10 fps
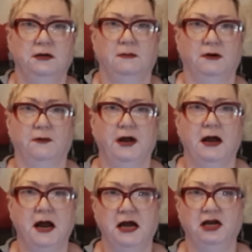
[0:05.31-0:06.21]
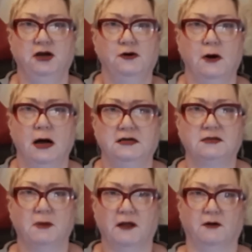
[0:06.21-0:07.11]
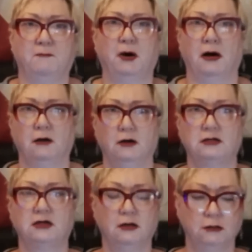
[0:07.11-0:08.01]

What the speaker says: but we hate you ice motherpuckers.